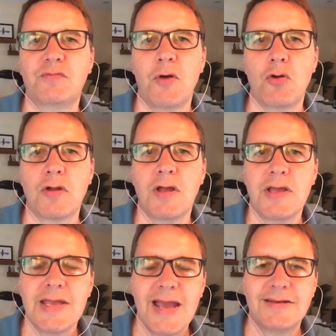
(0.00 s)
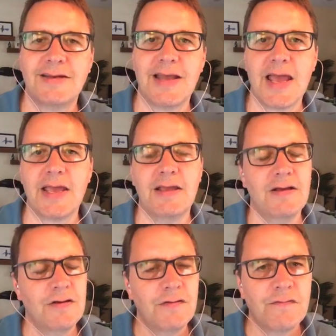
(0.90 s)
spoke, and today,
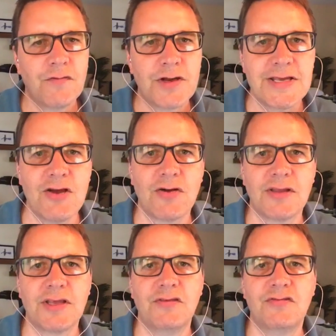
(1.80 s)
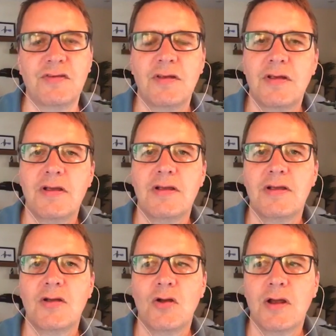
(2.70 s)
for a year at least,
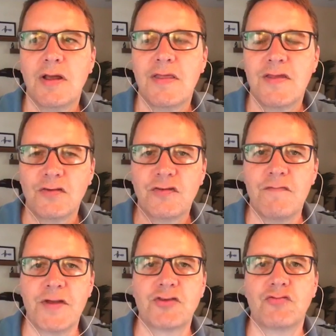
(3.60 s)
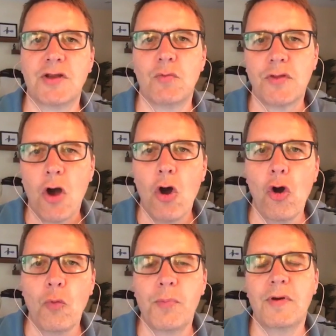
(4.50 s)
there's a victory with a
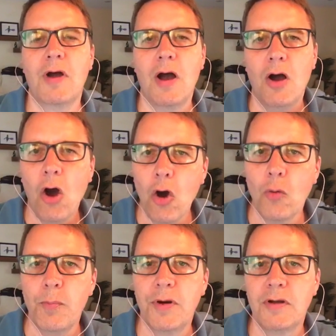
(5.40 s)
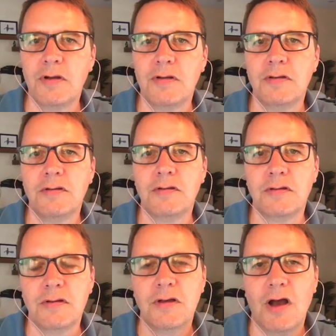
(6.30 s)
hope, a hope
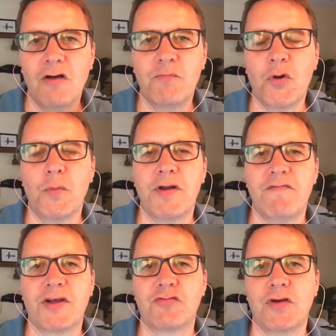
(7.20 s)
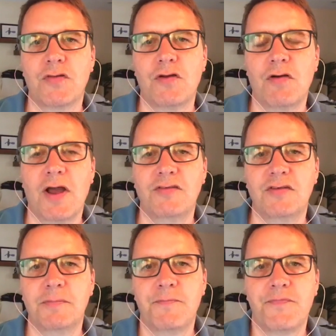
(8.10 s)
of permanent victory on the horizon.